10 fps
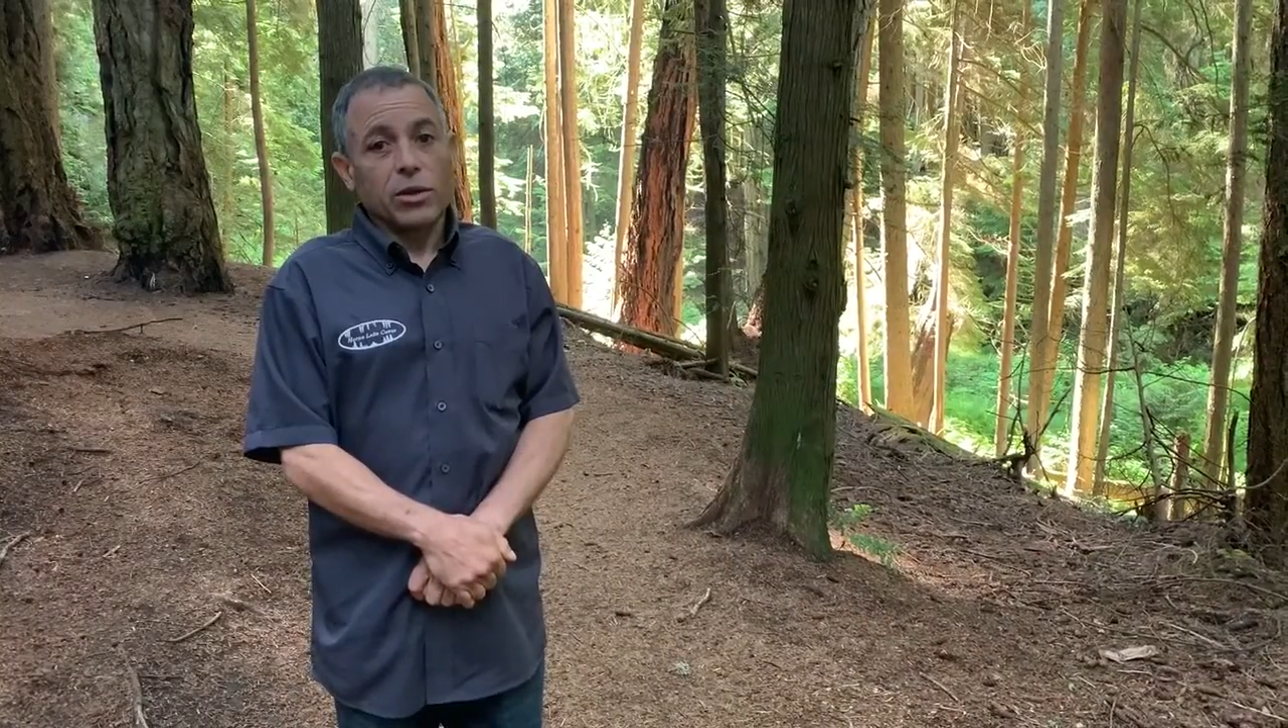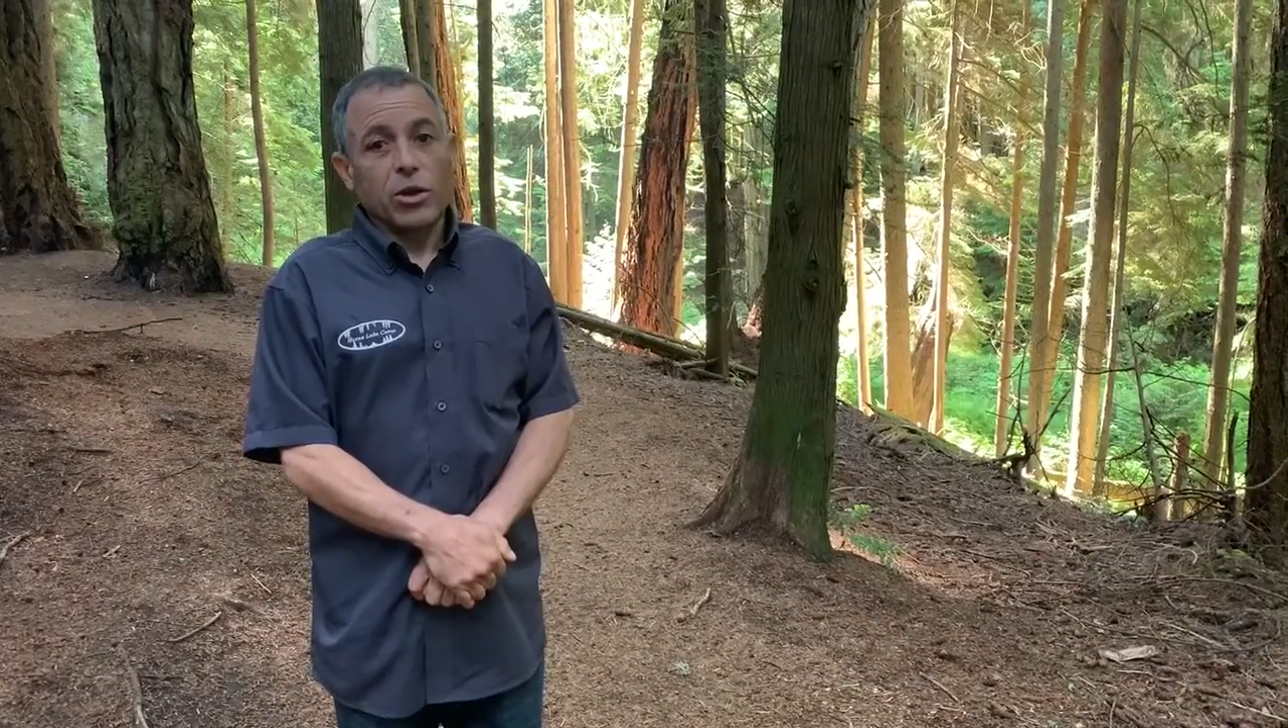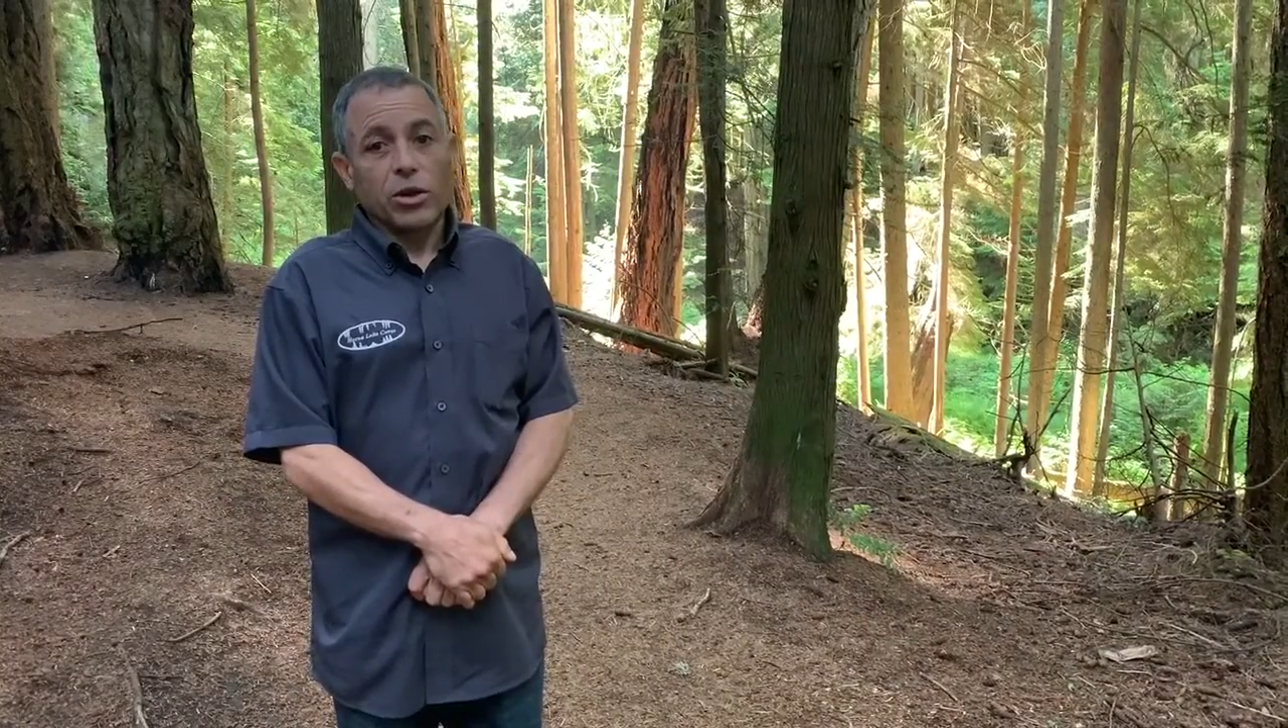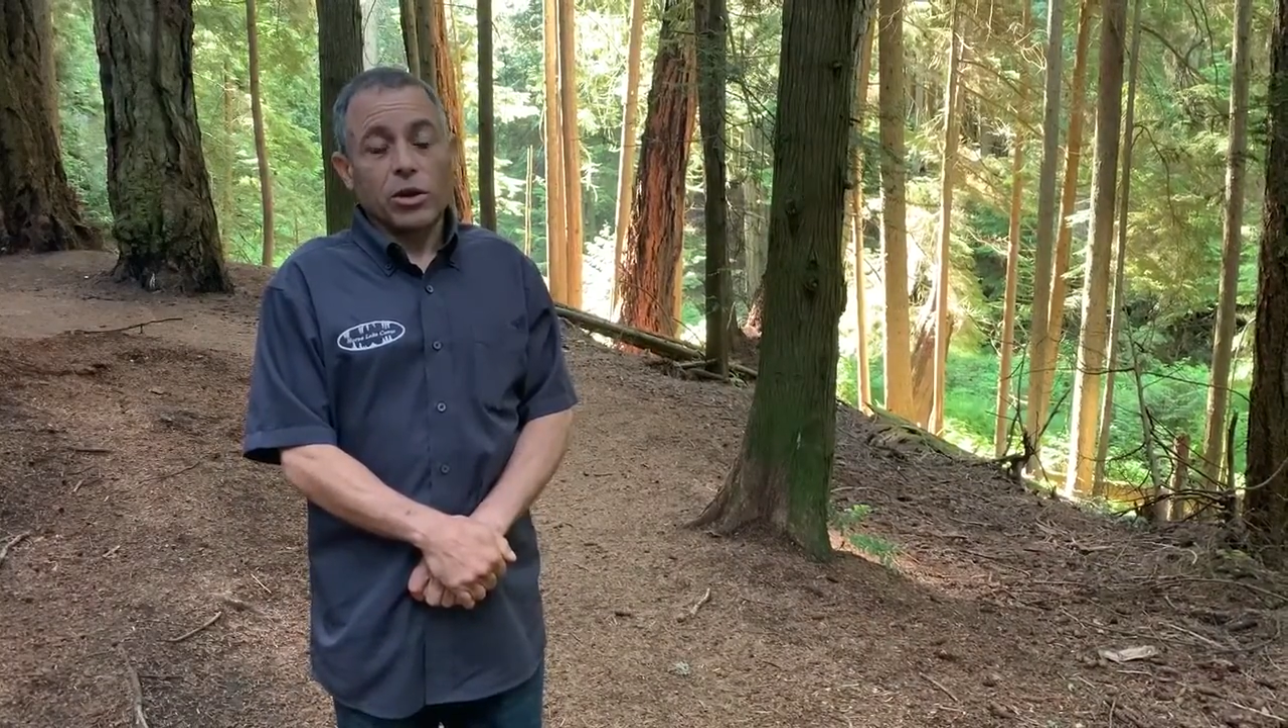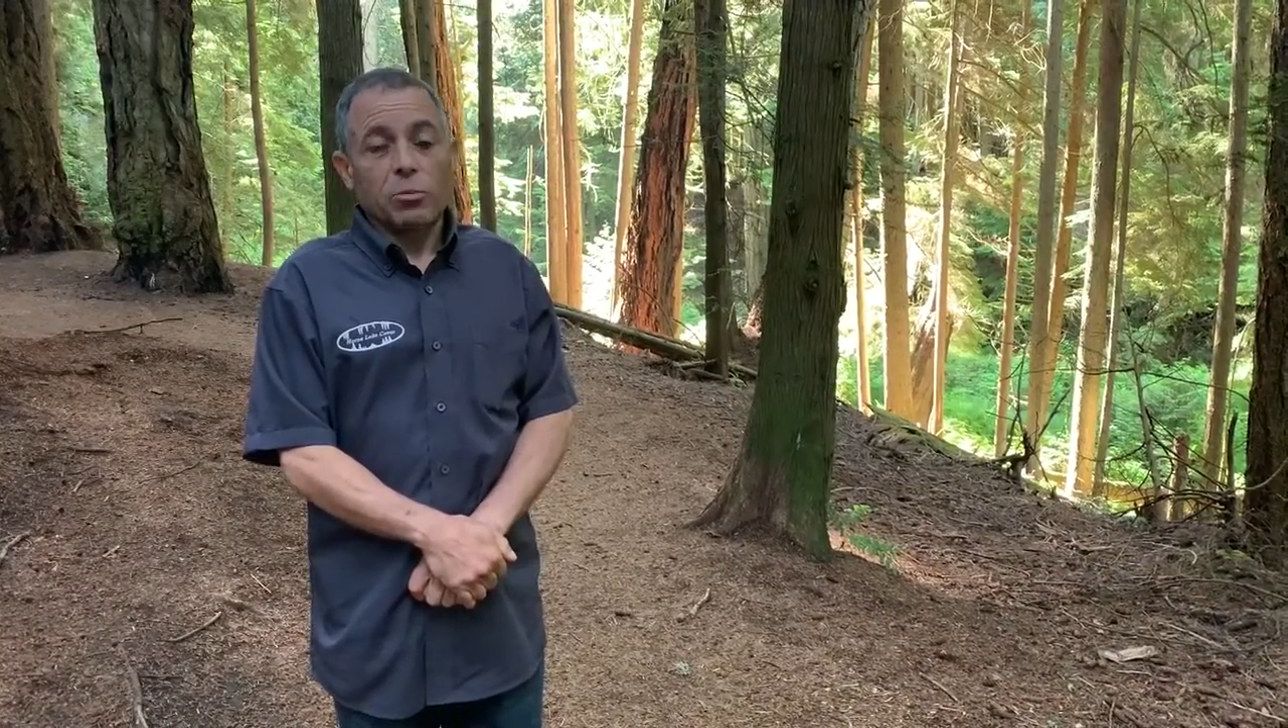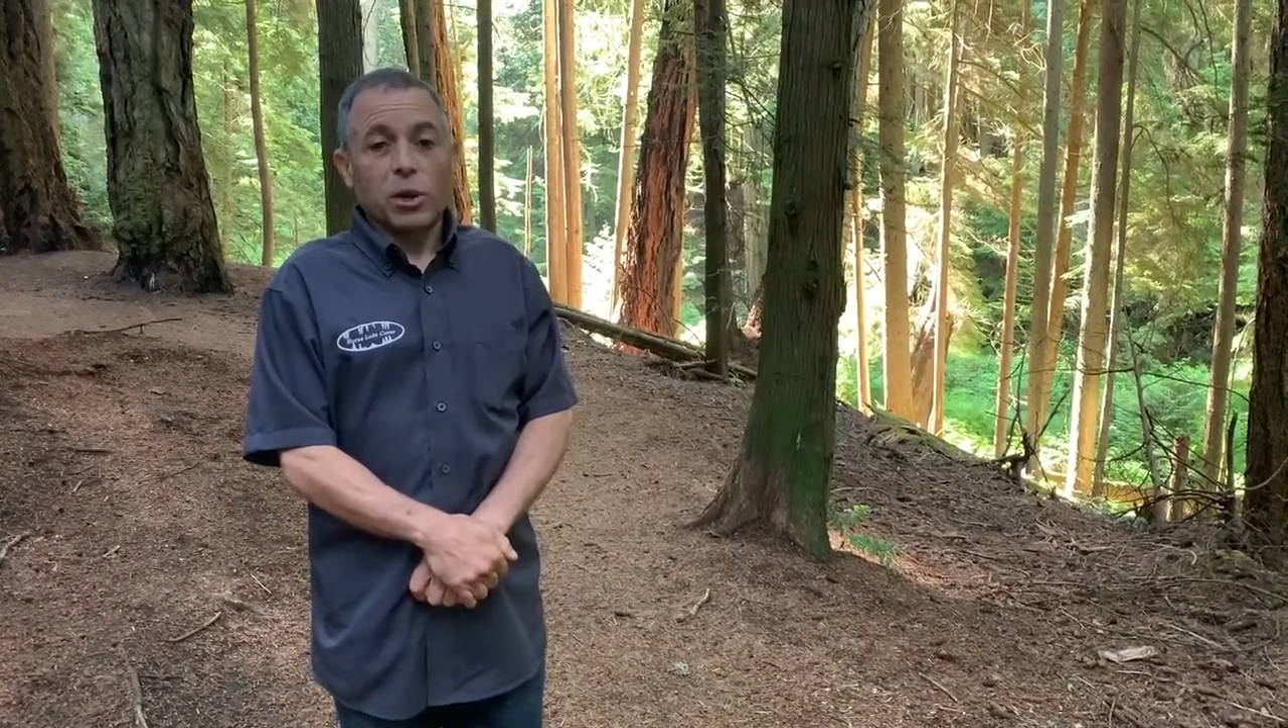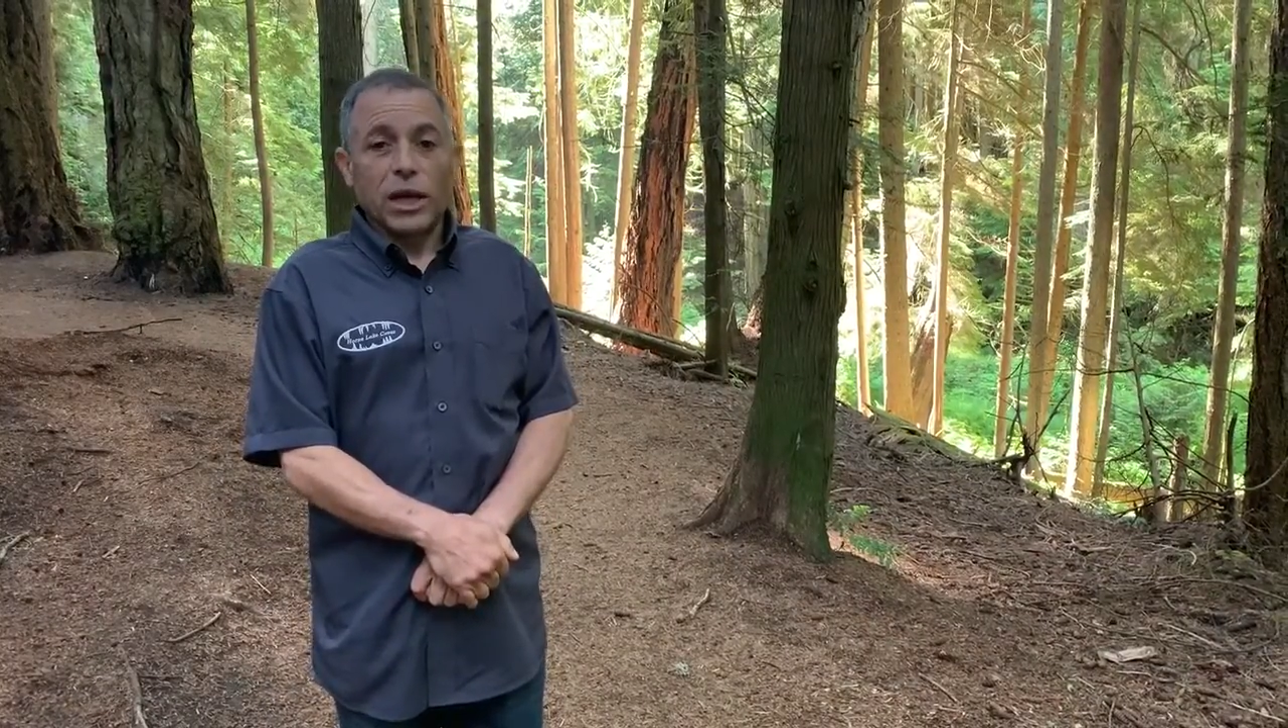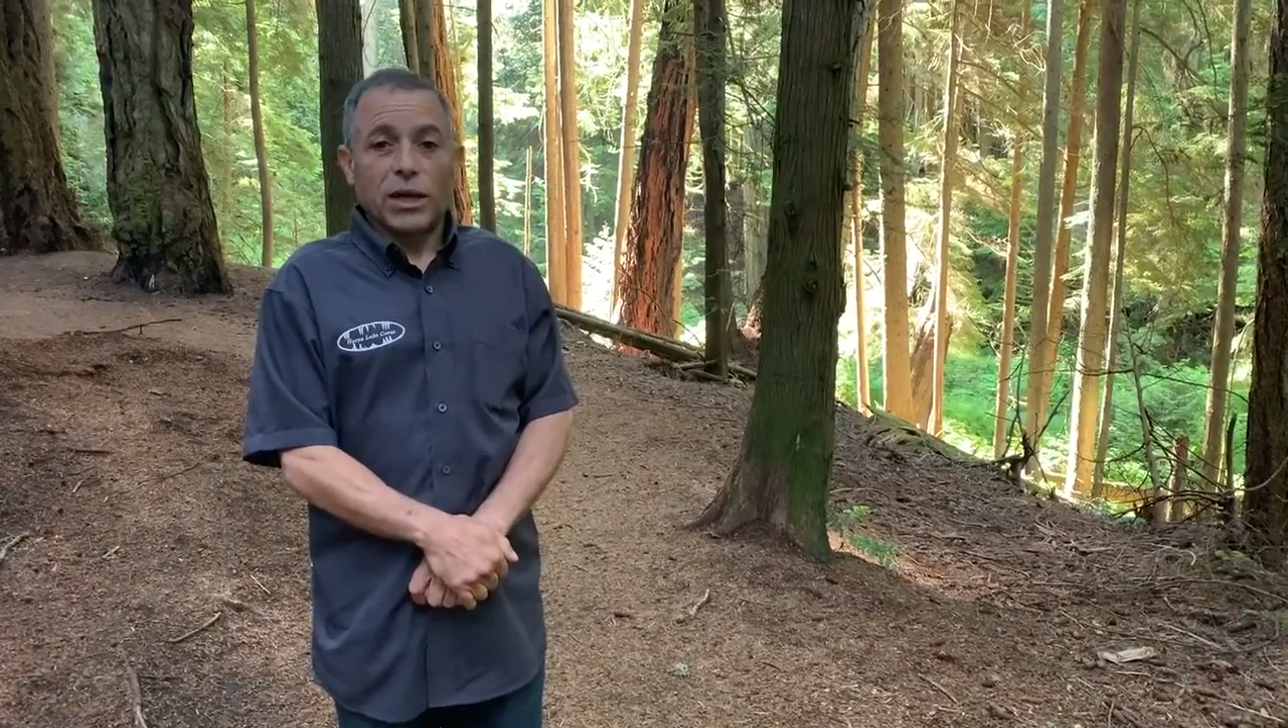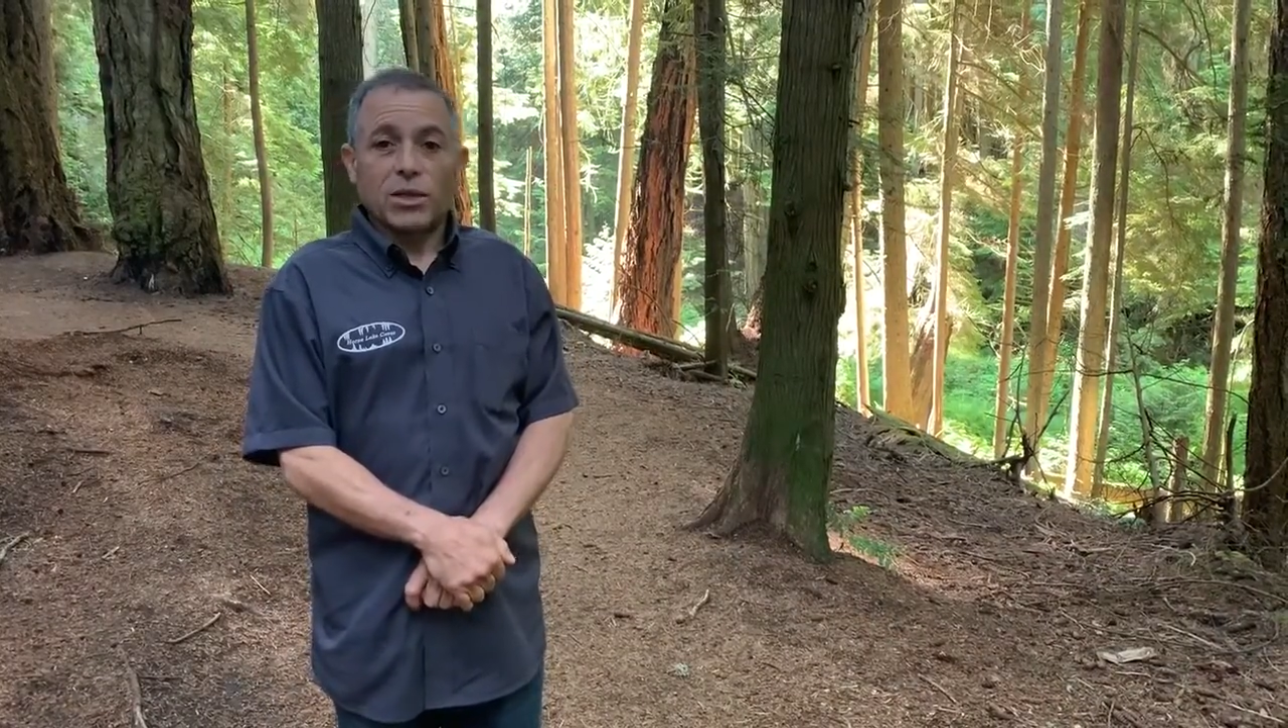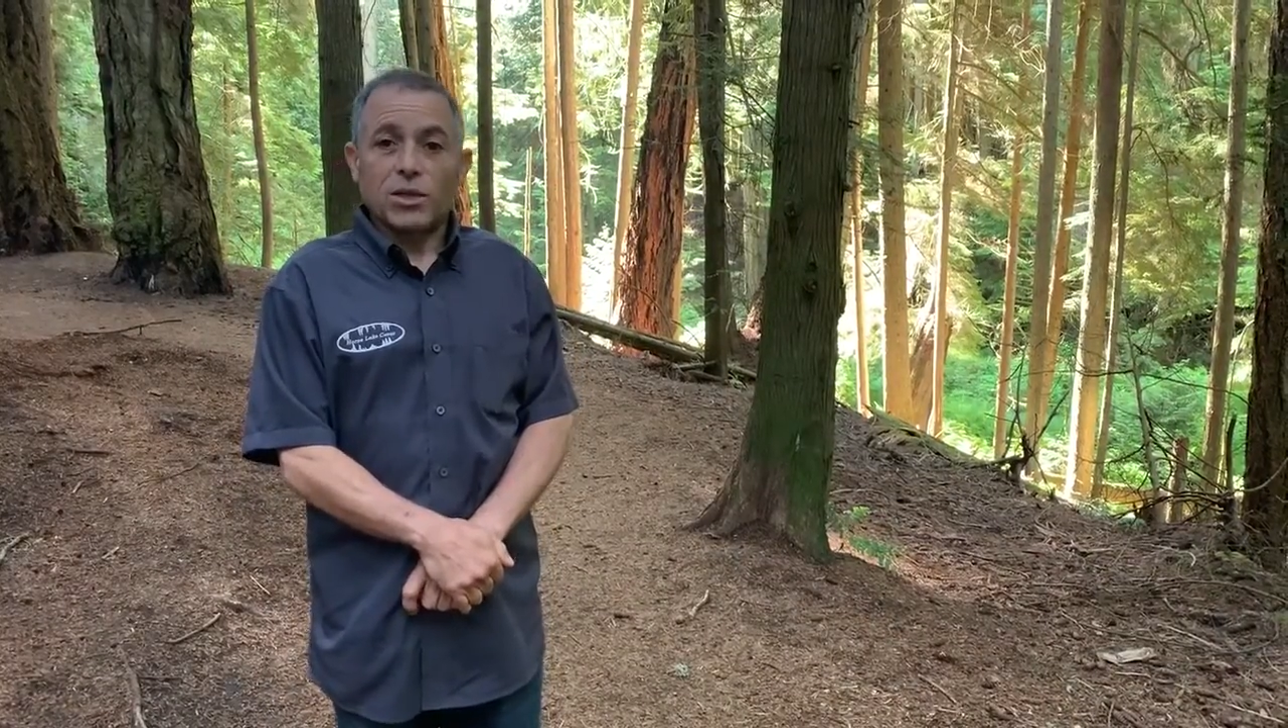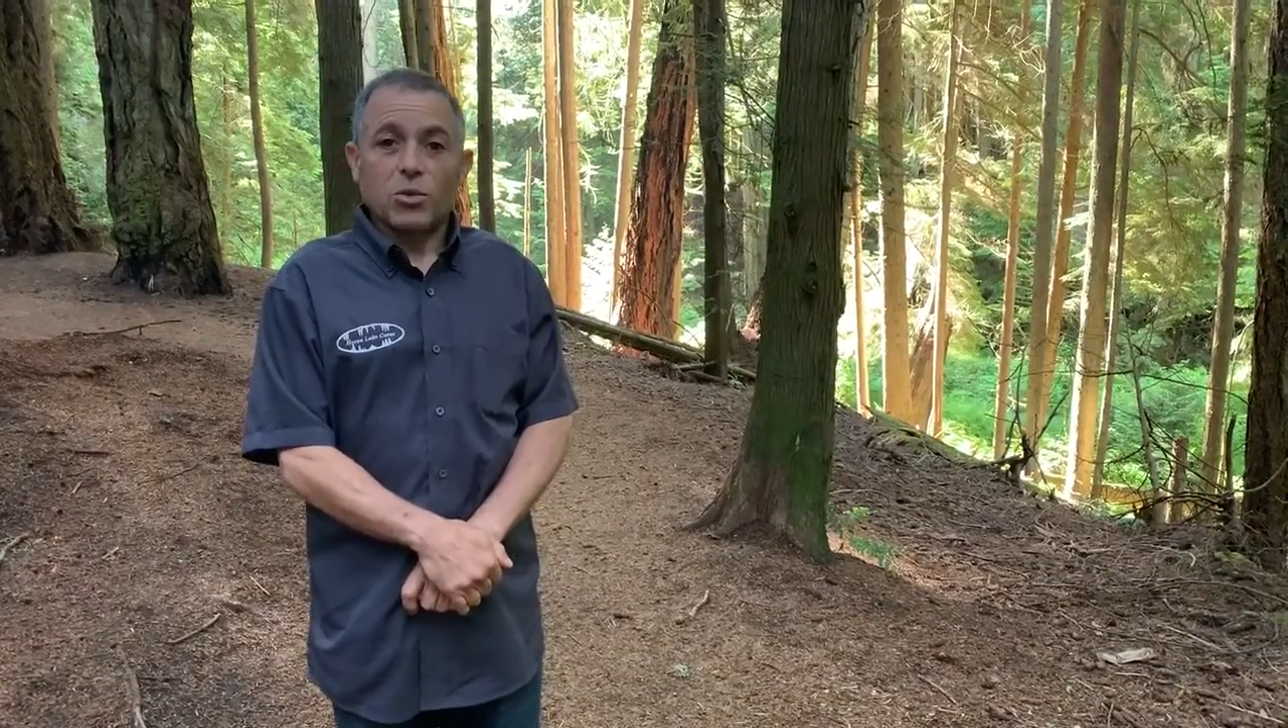hurting place